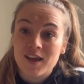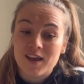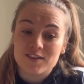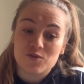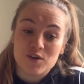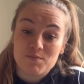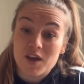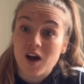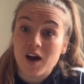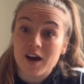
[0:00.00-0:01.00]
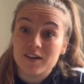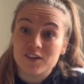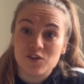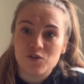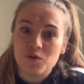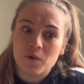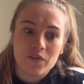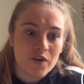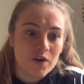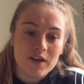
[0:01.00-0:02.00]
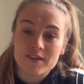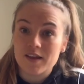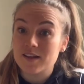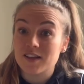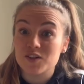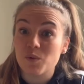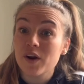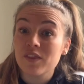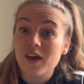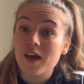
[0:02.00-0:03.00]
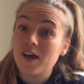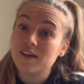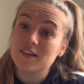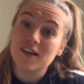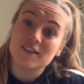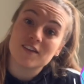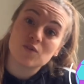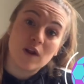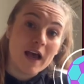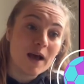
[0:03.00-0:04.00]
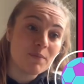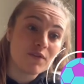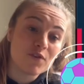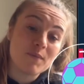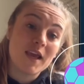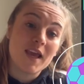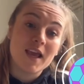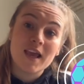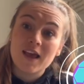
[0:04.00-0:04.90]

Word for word: it's going to be hard and you're going to wonder if, is this worth it? Is, is this going to happen for me?